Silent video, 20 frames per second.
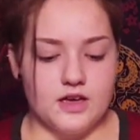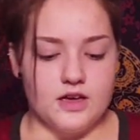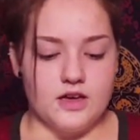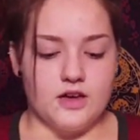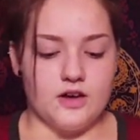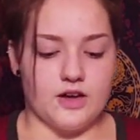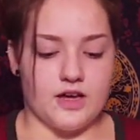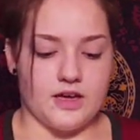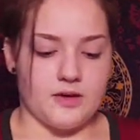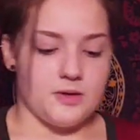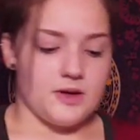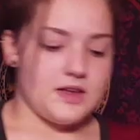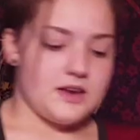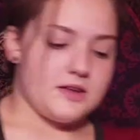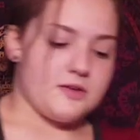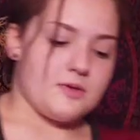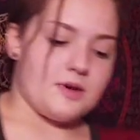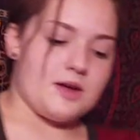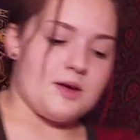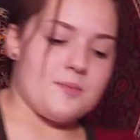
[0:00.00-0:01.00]
Okay,
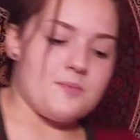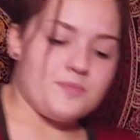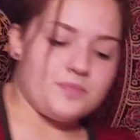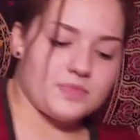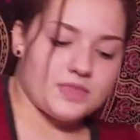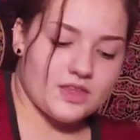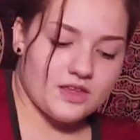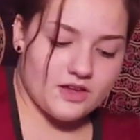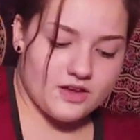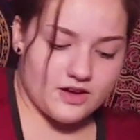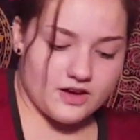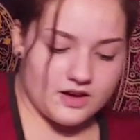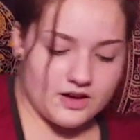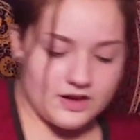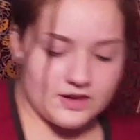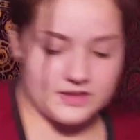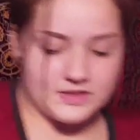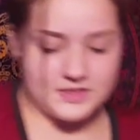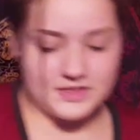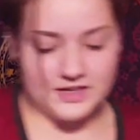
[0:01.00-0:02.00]
anyway,
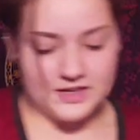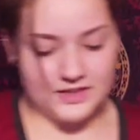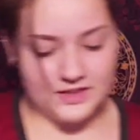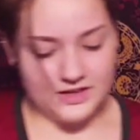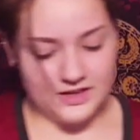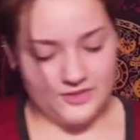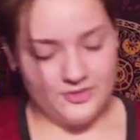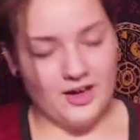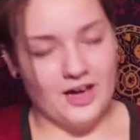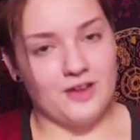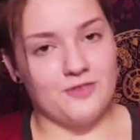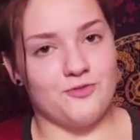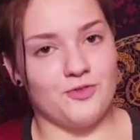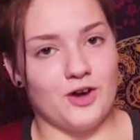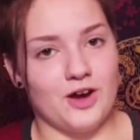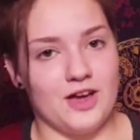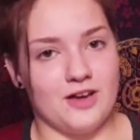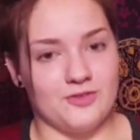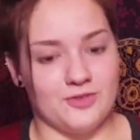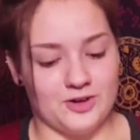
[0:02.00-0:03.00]
CD that I've had
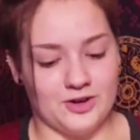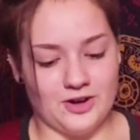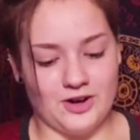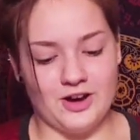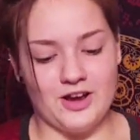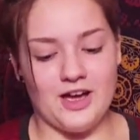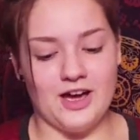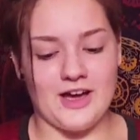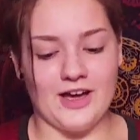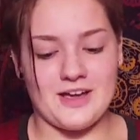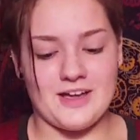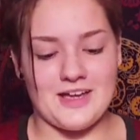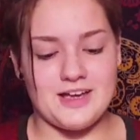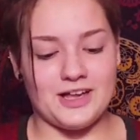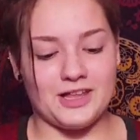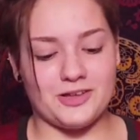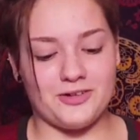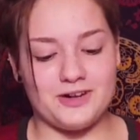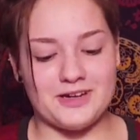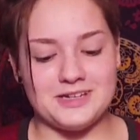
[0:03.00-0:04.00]
forever,
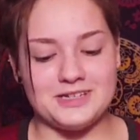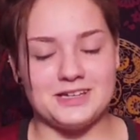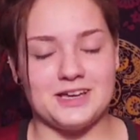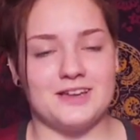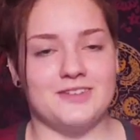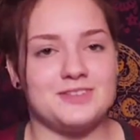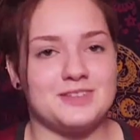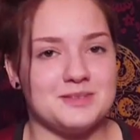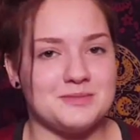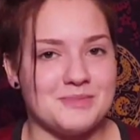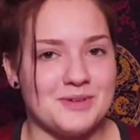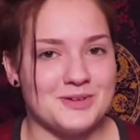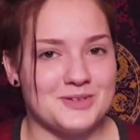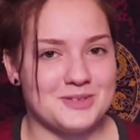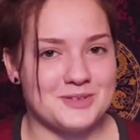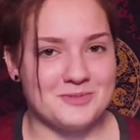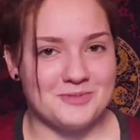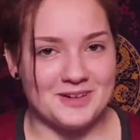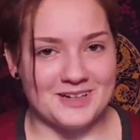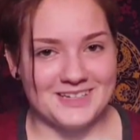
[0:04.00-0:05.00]
Hilary Duff's
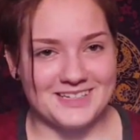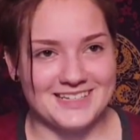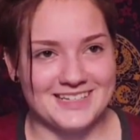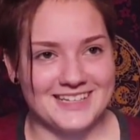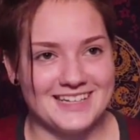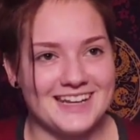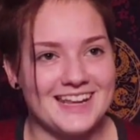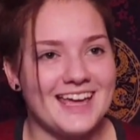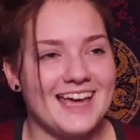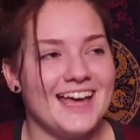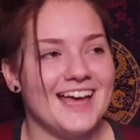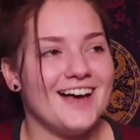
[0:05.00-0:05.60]
Most Wanted.